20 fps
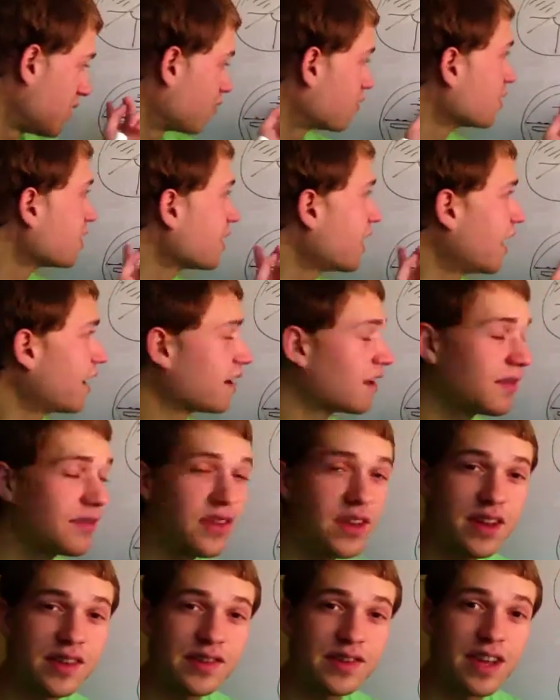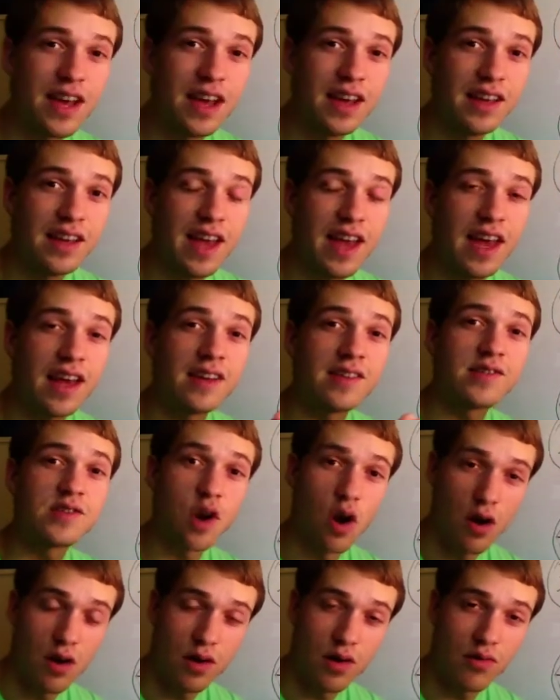rely on this and
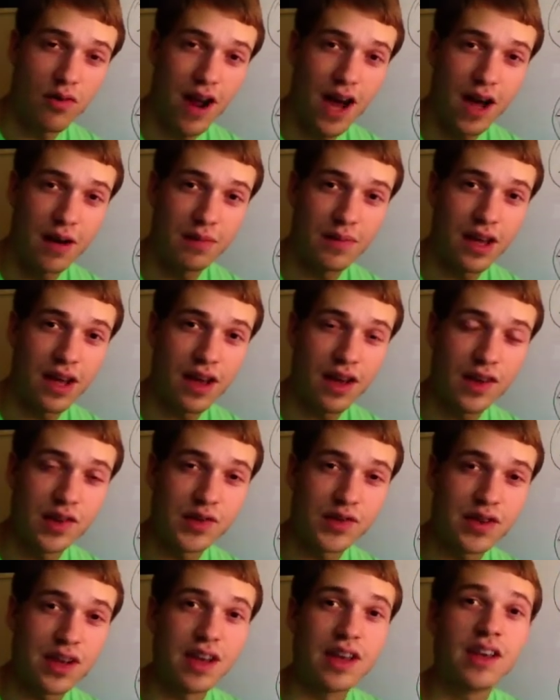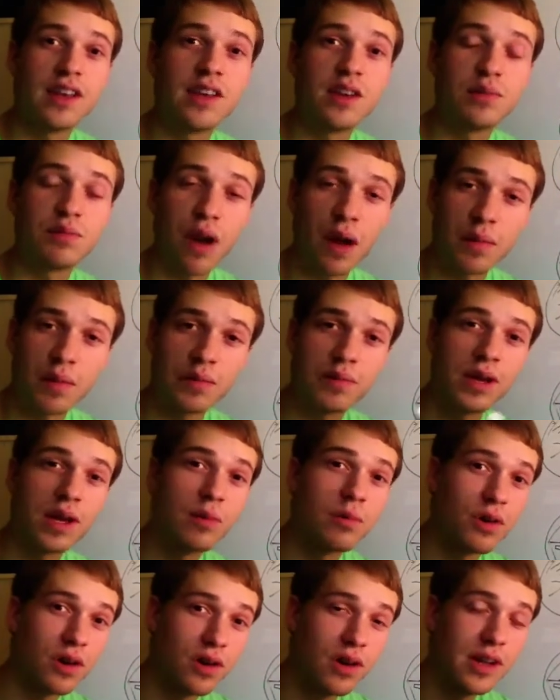turn around, because you probably
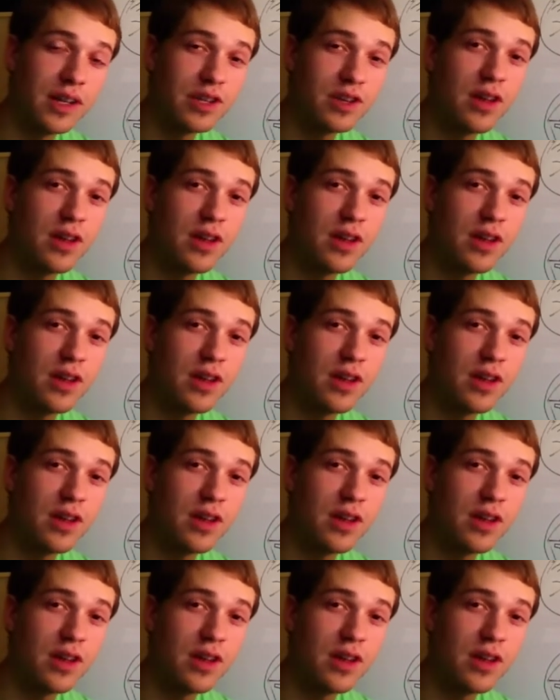were